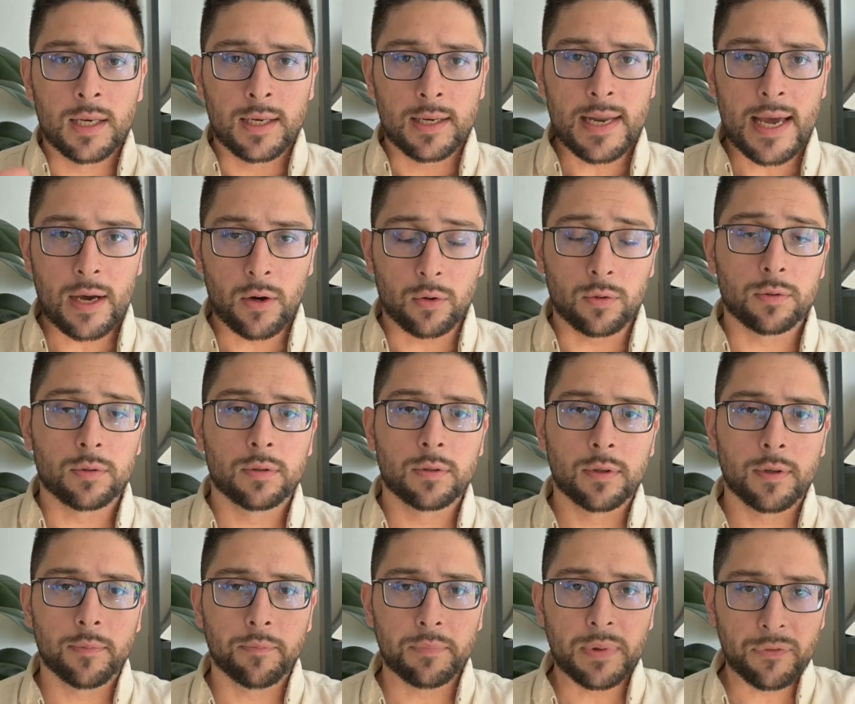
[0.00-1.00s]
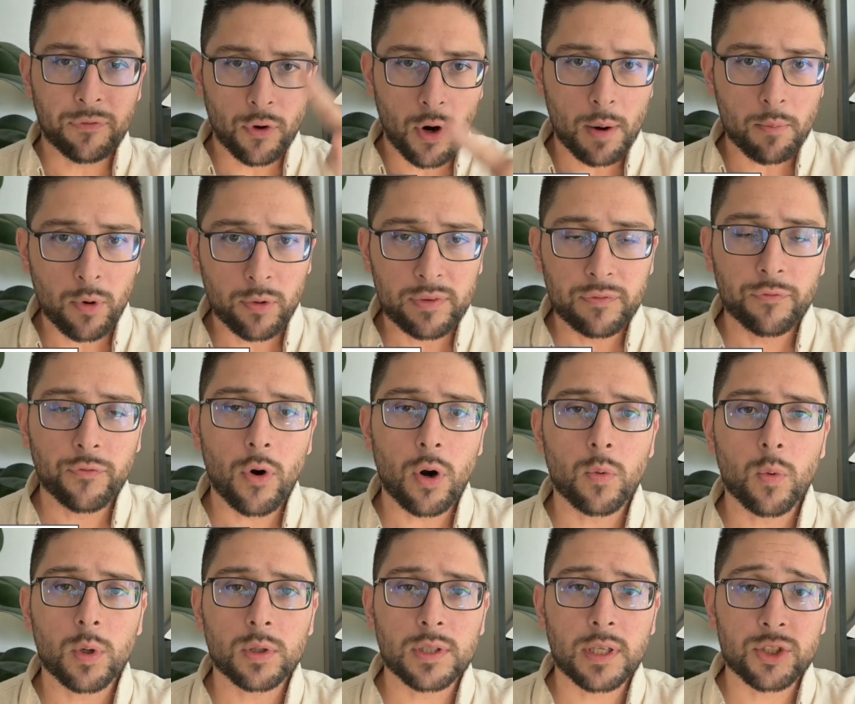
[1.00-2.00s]
Now, before I'm moving
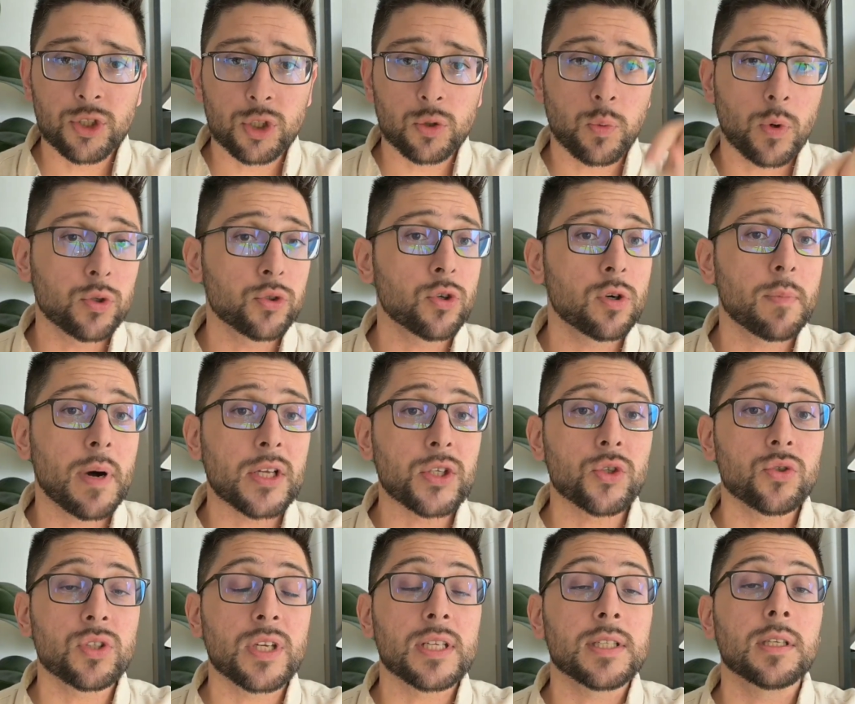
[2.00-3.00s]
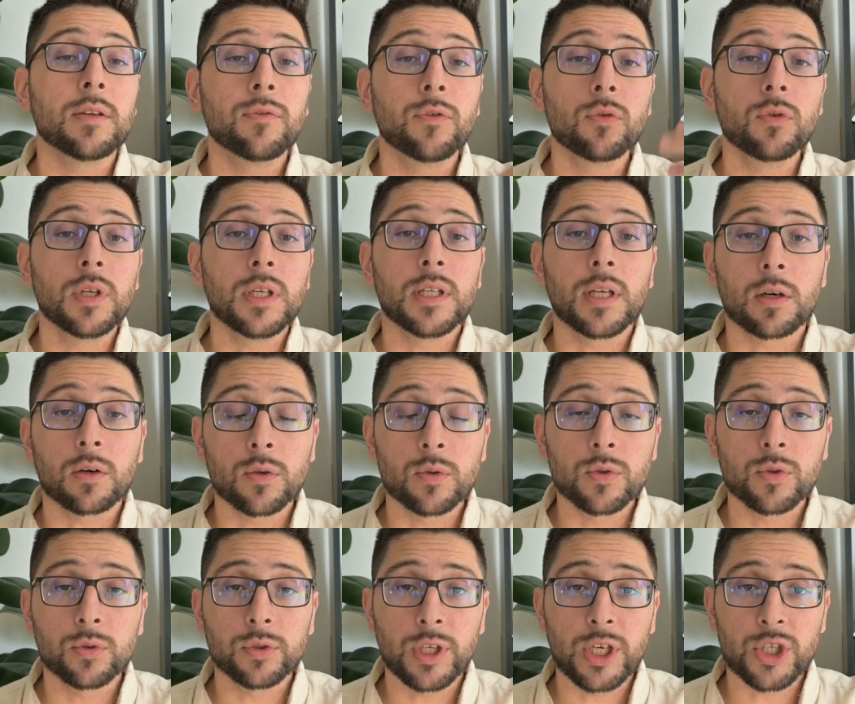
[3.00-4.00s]
forward, I just want to remind you that if you need a
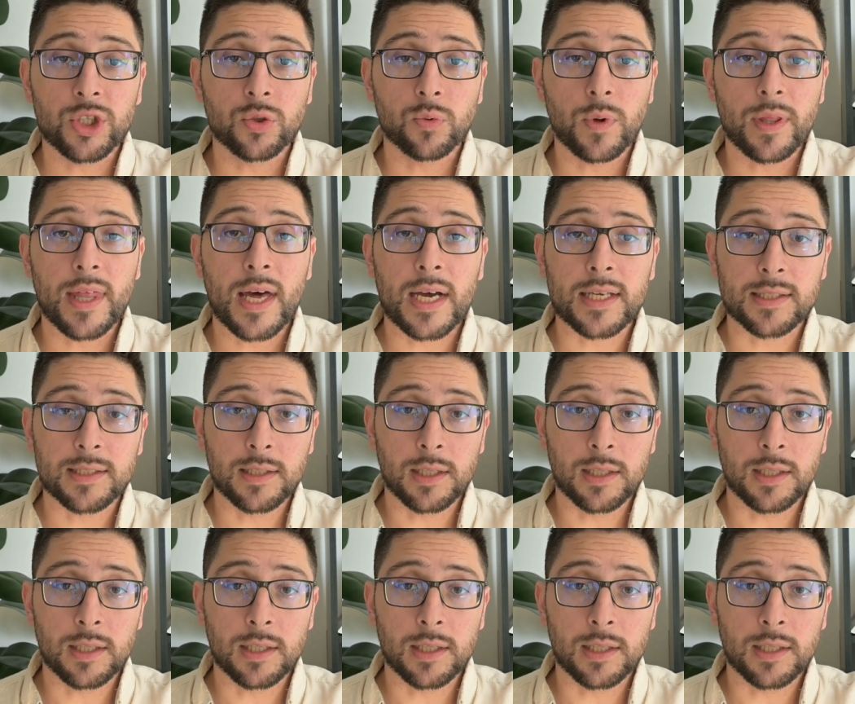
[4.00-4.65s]
consultation with us,